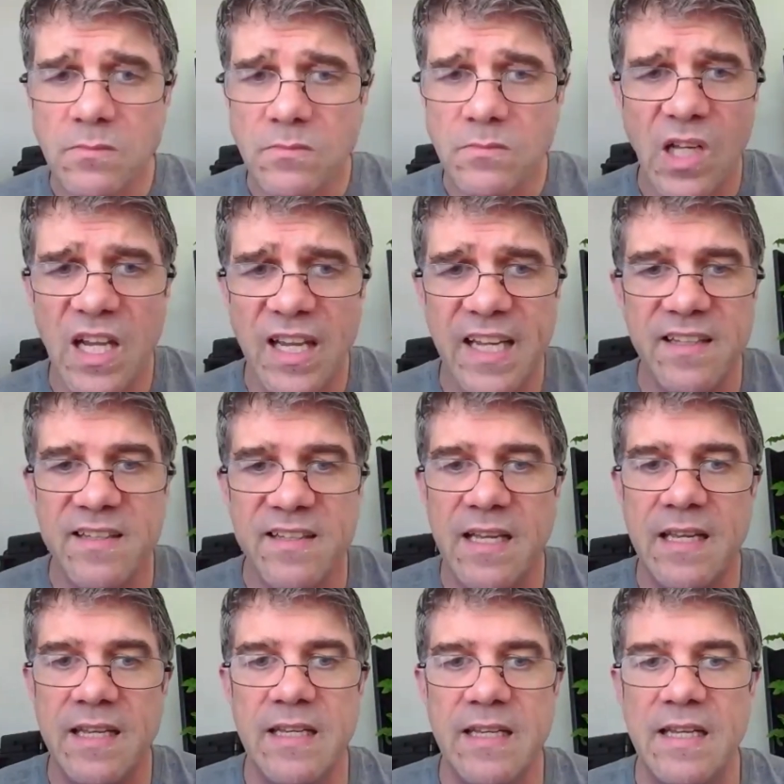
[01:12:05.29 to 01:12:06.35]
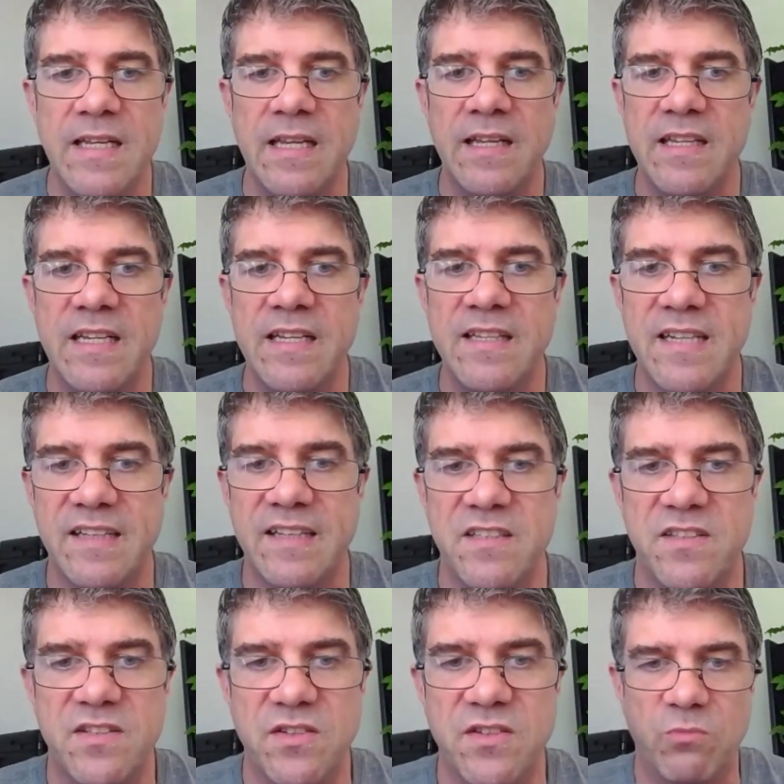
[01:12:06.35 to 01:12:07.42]
it, it it it has
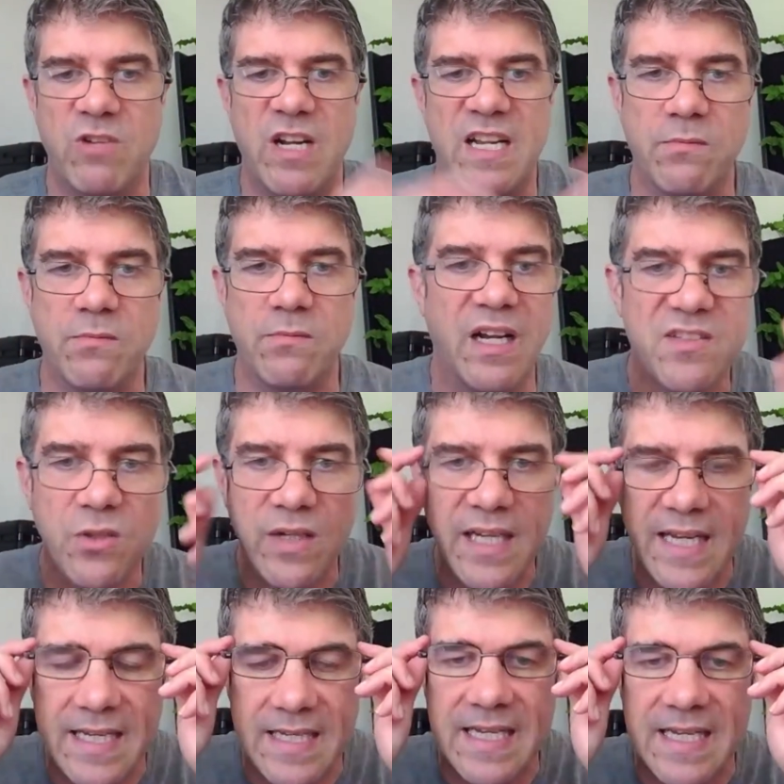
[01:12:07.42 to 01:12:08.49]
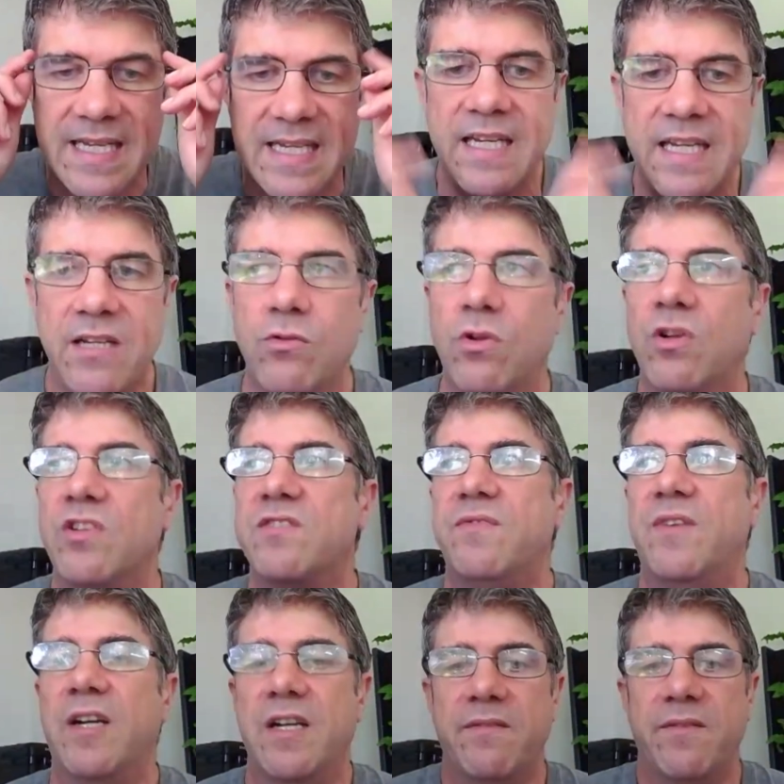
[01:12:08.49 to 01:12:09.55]
its own reservoir, so it it, it grows
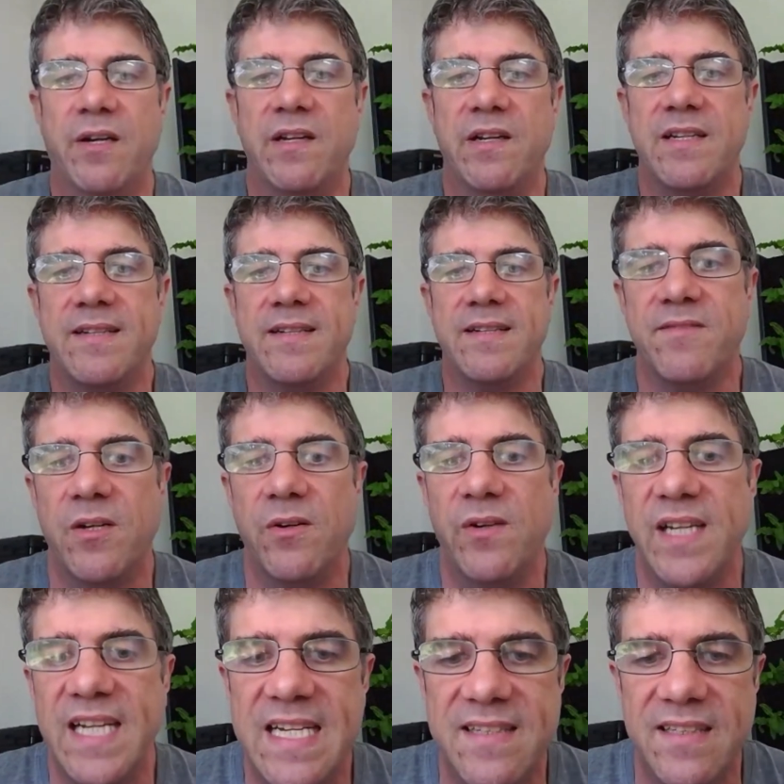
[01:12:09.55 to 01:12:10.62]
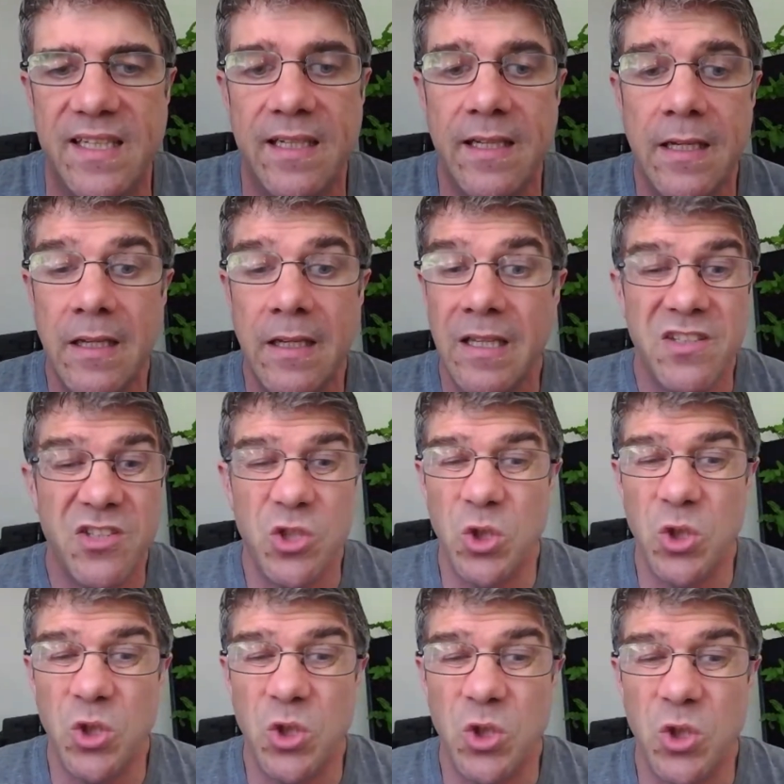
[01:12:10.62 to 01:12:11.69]
very very. very easily.
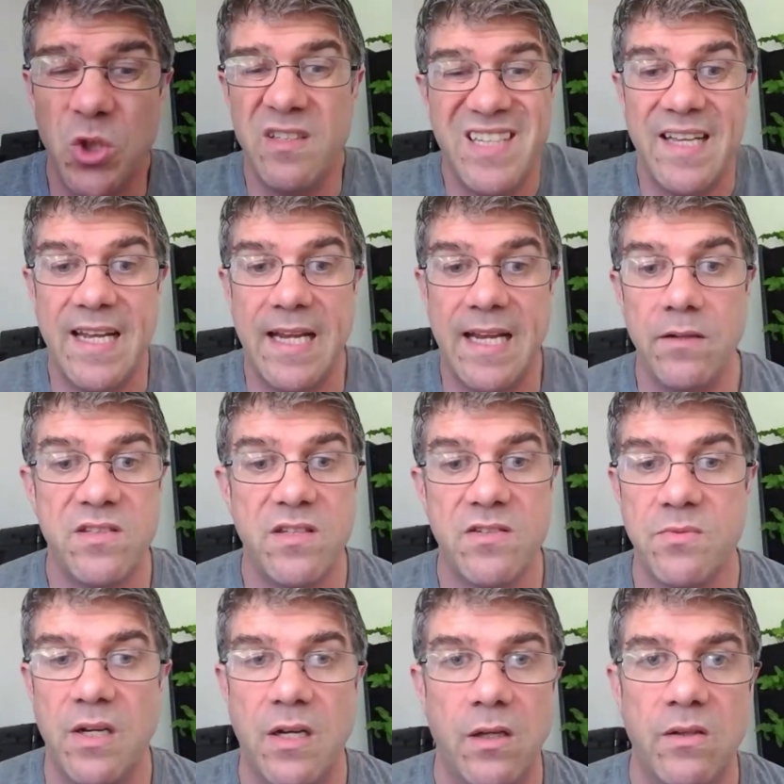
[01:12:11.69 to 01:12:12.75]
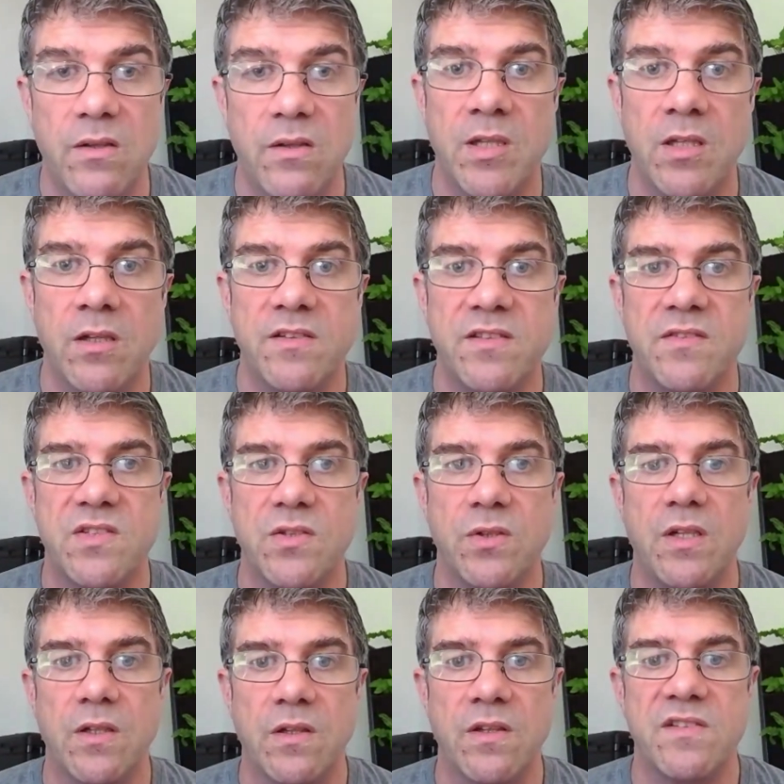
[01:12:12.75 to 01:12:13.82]
Succulents in the house as well. I mean, a lot of
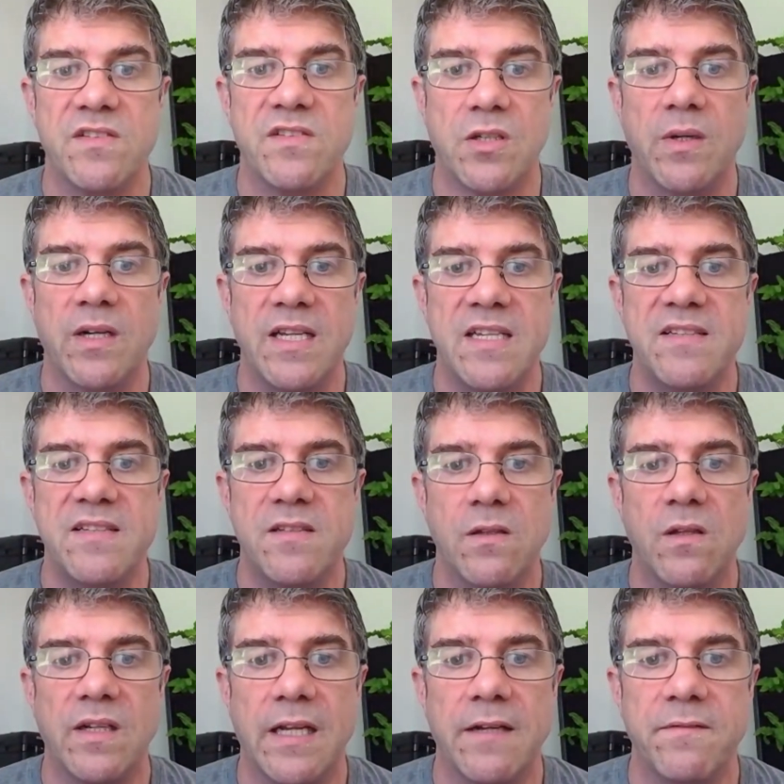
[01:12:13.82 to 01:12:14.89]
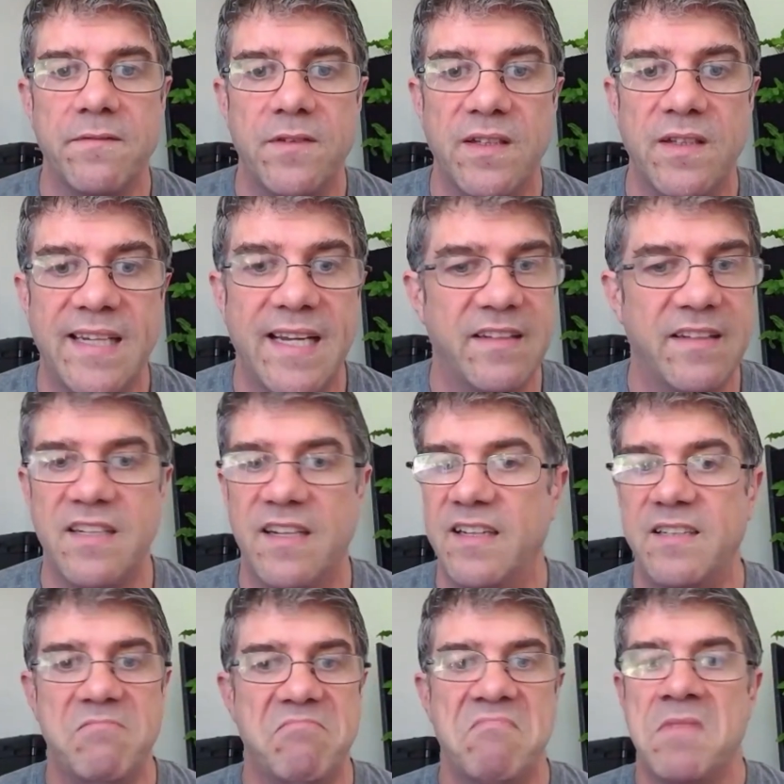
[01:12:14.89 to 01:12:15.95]
succulents are quite easy to look after.
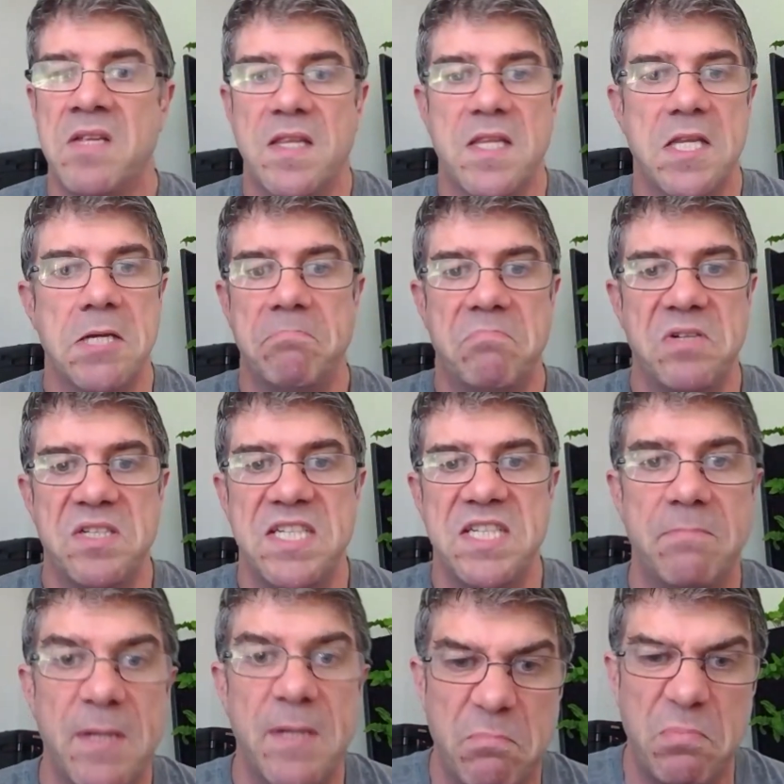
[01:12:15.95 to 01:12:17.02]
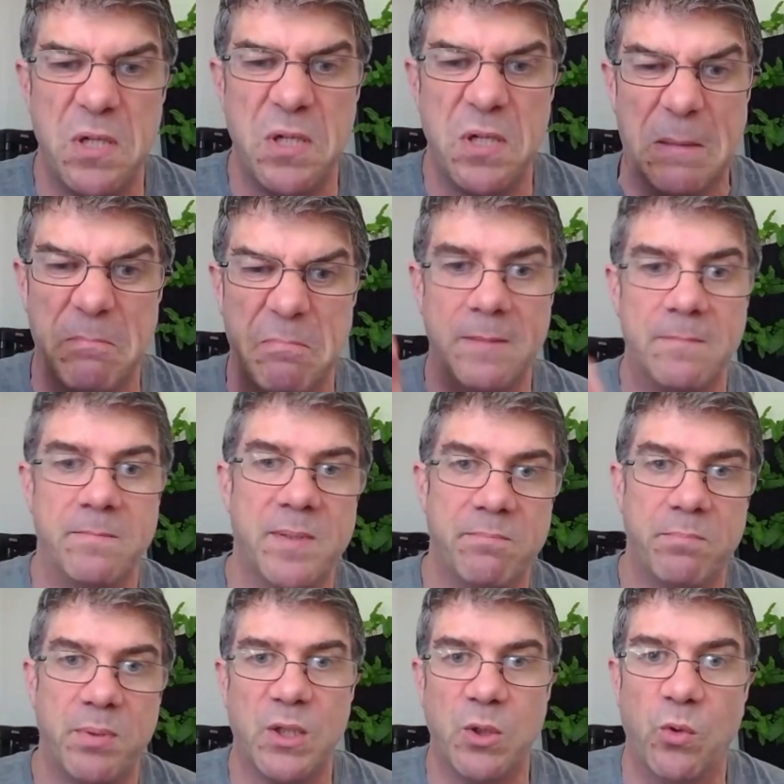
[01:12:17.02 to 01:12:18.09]
Cacti, they're pretty bit prick, but bit
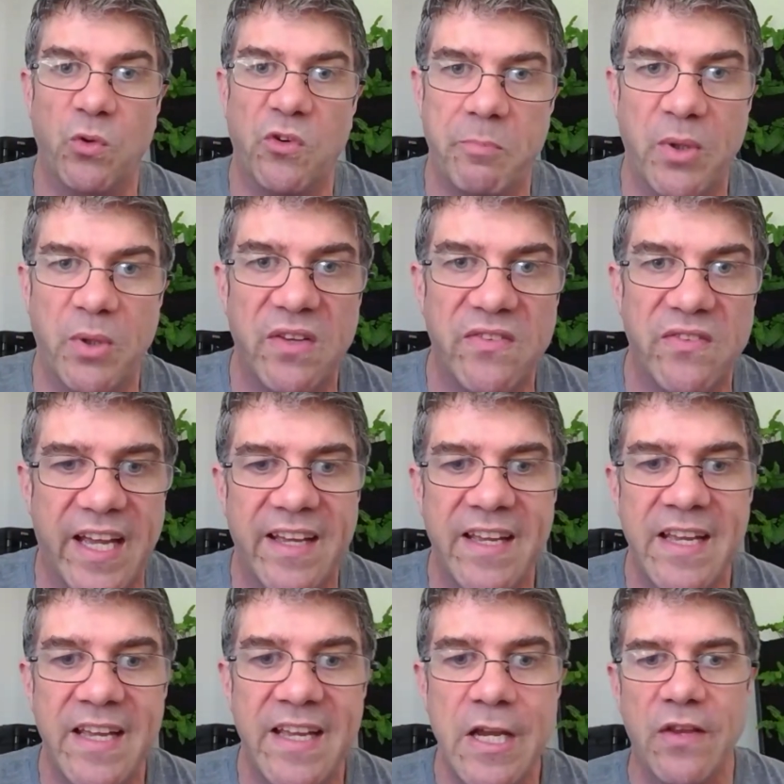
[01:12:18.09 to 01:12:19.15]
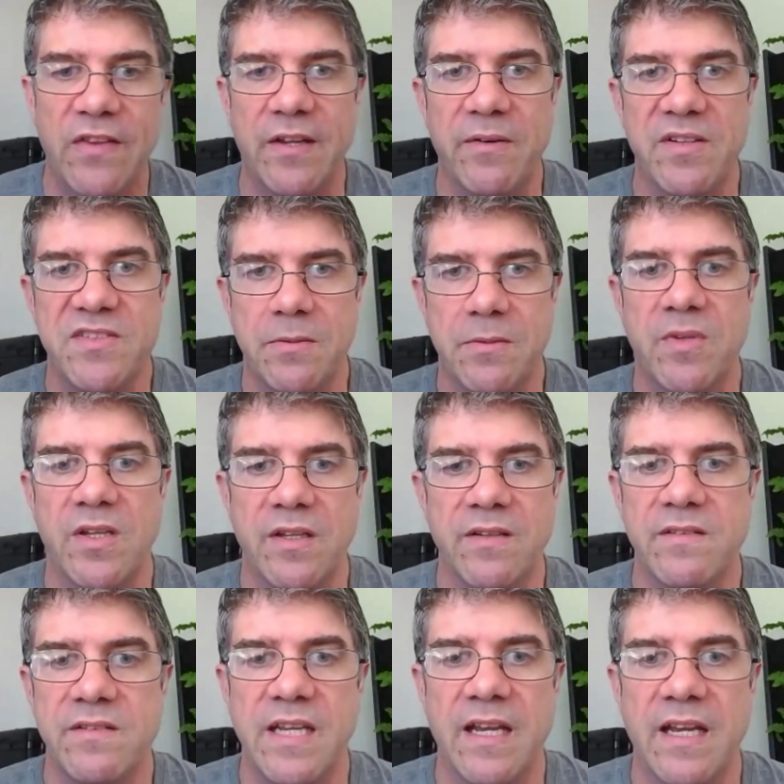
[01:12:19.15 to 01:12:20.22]
prickles, but uh, there are some that,
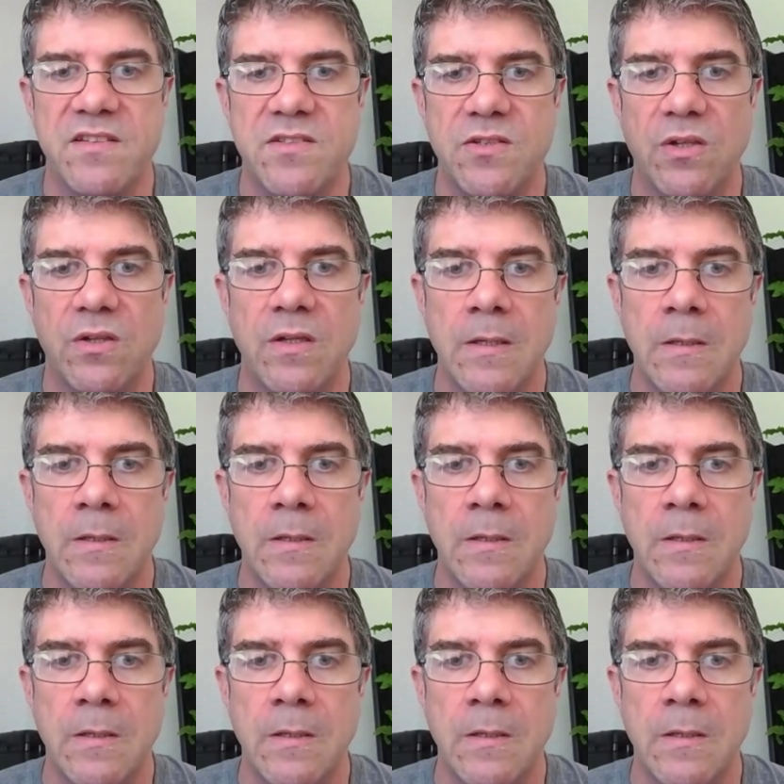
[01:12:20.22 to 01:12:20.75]
yeah. So